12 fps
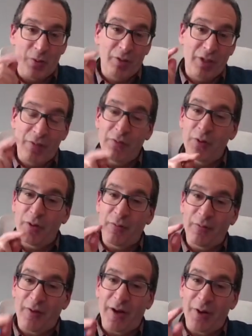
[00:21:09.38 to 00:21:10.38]
we'll give you the
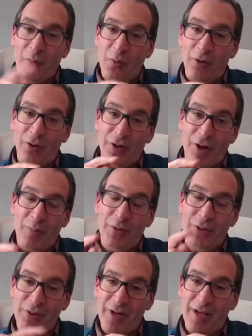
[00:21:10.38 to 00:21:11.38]
final word, an
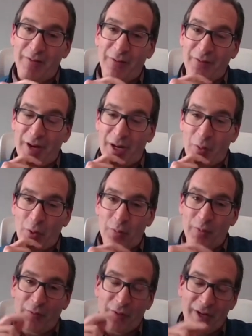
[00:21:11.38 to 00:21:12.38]
opportunity to have the final
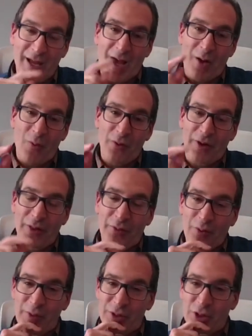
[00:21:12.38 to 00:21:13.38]
word. But for now, we're going to
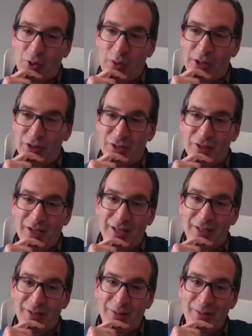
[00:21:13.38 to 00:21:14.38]
throw a bunch of questions
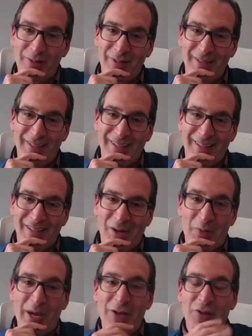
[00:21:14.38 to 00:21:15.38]
at you.
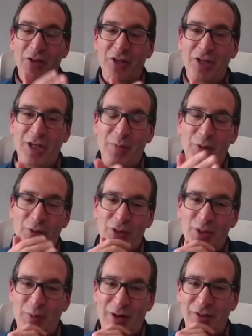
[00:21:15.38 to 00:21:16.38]
And we ask you to keep your
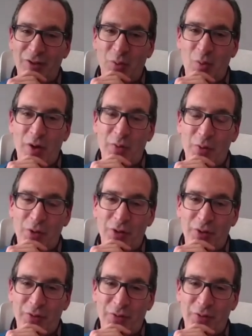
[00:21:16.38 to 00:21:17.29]
response to one word or